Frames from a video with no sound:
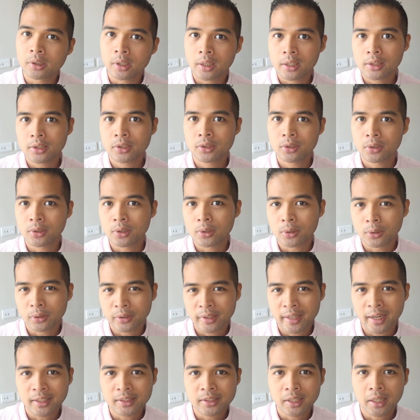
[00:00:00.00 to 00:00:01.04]
does to your
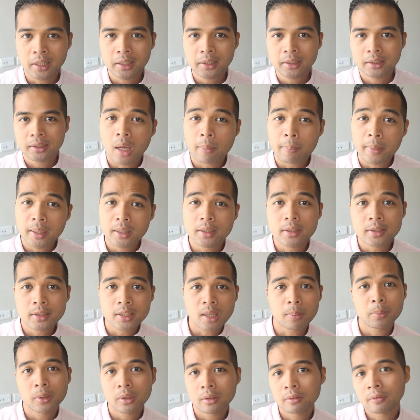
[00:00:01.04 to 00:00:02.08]
data, I made a
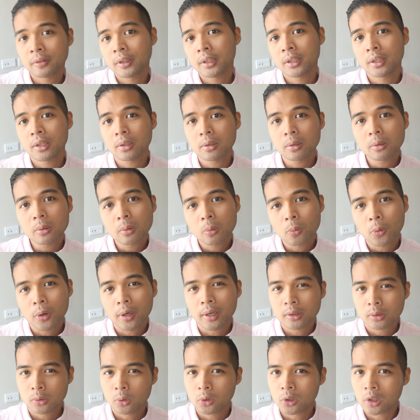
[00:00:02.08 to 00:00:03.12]
separate video where
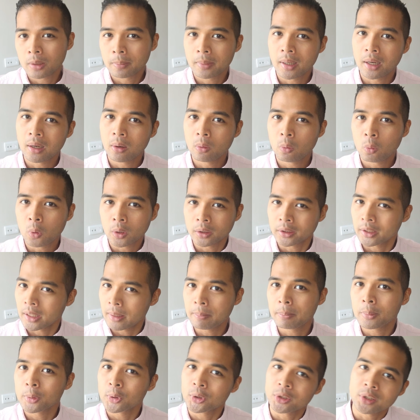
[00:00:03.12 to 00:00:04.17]
I talk about what
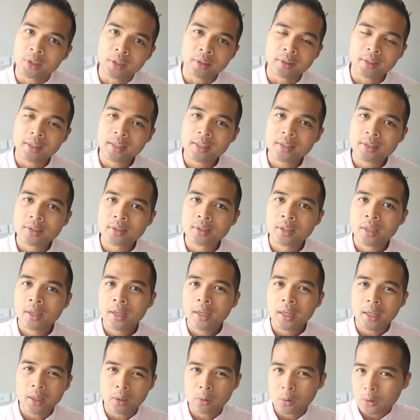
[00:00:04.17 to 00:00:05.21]
importing does
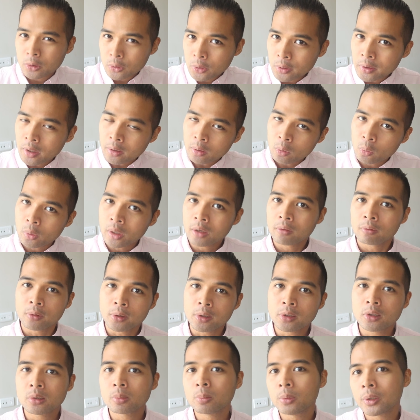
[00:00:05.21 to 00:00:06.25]
and also another way for
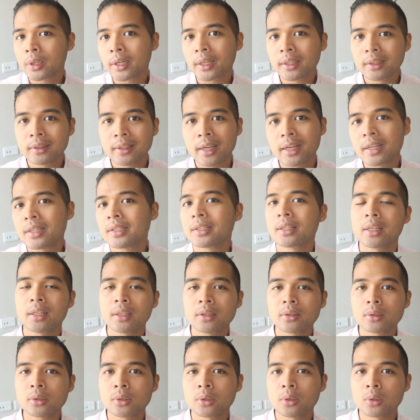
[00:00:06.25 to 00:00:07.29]
you to bring in data
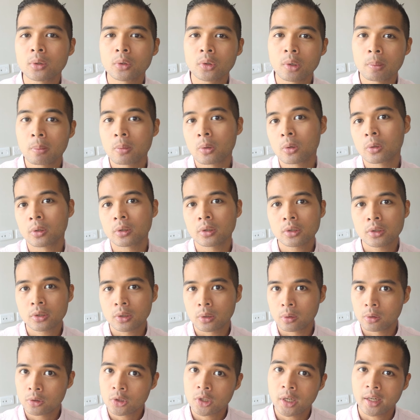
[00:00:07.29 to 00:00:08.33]
into your report.
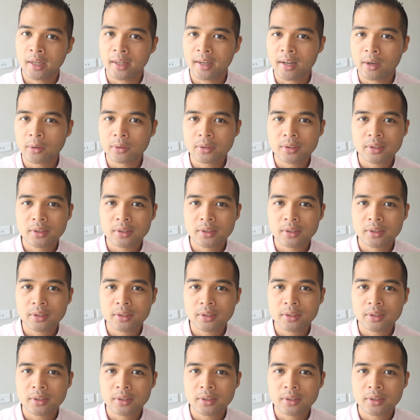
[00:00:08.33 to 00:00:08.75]
So check it out.